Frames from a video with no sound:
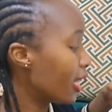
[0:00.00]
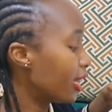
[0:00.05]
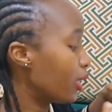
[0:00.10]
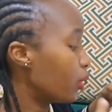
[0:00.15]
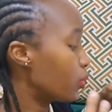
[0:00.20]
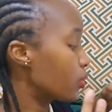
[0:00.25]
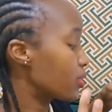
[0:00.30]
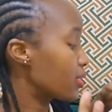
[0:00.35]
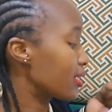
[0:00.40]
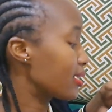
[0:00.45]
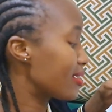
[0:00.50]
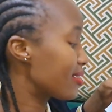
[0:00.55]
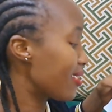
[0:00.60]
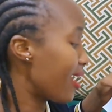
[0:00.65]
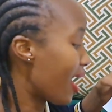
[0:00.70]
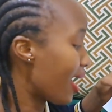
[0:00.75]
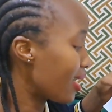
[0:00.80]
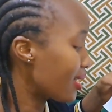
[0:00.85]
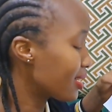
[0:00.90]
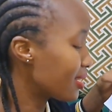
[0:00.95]
There was
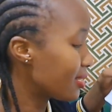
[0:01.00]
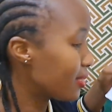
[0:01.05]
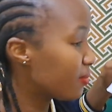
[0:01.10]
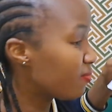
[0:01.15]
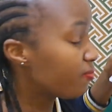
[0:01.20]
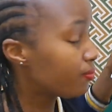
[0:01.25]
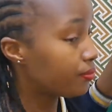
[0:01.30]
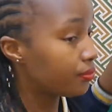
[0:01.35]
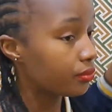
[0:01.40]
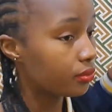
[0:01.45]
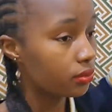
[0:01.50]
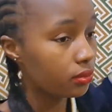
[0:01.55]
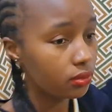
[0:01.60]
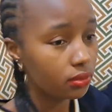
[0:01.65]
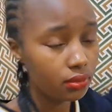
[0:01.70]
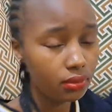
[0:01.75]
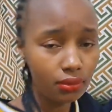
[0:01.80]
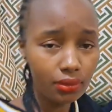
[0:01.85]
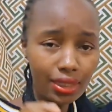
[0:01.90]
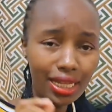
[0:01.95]
grass,
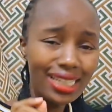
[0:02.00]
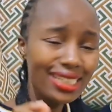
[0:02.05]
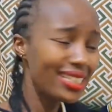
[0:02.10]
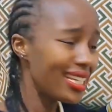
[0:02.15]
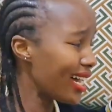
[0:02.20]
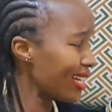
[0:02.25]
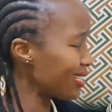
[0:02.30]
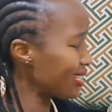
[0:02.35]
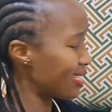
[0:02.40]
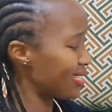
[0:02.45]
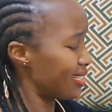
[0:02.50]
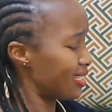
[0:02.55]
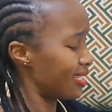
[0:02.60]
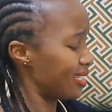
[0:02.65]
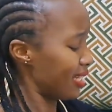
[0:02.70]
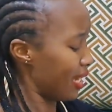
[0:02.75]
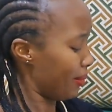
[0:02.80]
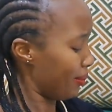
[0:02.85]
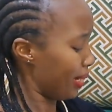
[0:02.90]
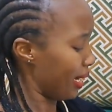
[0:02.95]
dust,
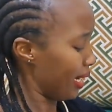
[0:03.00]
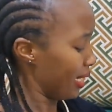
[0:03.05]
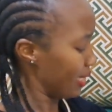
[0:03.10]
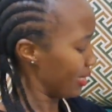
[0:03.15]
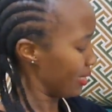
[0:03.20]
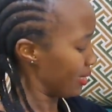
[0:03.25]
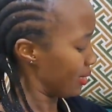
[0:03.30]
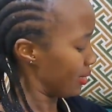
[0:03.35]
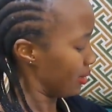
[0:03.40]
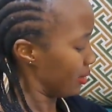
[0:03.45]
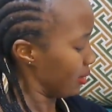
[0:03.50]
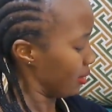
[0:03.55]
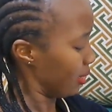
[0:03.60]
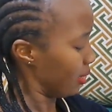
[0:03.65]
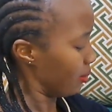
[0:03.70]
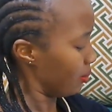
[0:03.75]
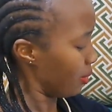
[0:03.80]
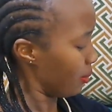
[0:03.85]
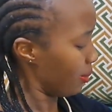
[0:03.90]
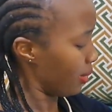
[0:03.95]
termites.
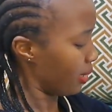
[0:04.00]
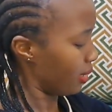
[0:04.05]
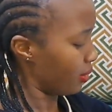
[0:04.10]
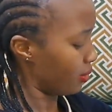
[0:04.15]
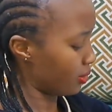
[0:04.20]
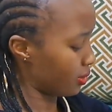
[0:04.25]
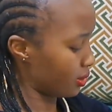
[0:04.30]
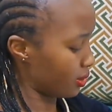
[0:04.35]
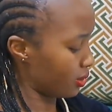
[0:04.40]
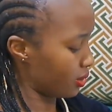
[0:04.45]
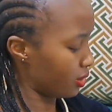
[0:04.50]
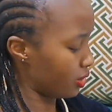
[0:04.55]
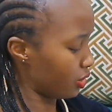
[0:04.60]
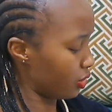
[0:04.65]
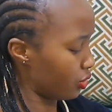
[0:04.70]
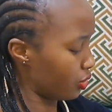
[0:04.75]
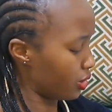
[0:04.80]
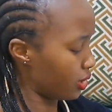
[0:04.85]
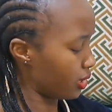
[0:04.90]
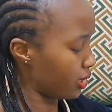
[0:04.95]
Remember, she
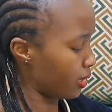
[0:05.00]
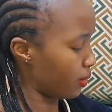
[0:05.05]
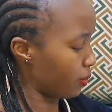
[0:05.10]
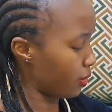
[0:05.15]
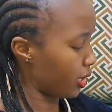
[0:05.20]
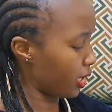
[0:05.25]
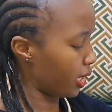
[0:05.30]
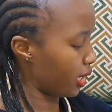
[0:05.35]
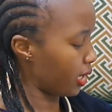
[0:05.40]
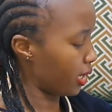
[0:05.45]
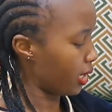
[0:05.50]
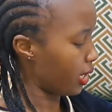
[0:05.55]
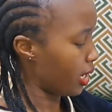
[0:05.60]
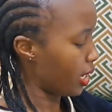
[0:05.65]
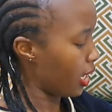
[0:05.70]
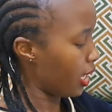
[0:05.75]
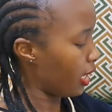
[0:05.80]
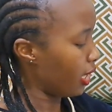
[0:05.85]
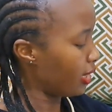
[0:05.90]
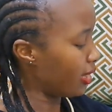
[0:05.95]
wrote it somewhere here:
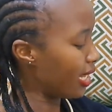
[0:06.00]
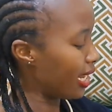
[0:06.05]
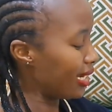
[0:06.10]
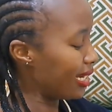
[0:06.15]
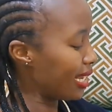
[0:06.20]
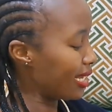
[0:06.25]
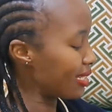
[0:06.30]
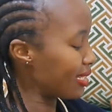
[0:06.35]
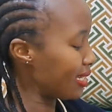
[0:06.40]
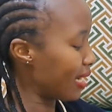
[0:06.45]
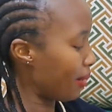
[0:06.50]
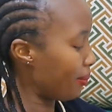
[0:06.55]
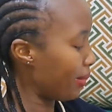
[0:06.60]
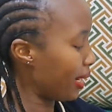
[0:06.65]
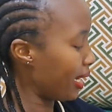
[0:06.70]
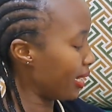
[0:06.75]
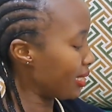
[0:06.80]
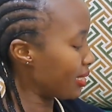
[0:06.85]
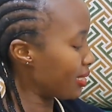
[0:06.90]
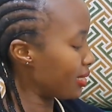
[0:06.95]
dust,
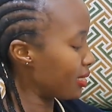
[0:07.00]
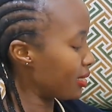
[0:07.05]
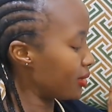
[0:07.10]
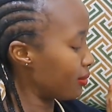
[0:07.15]
termites,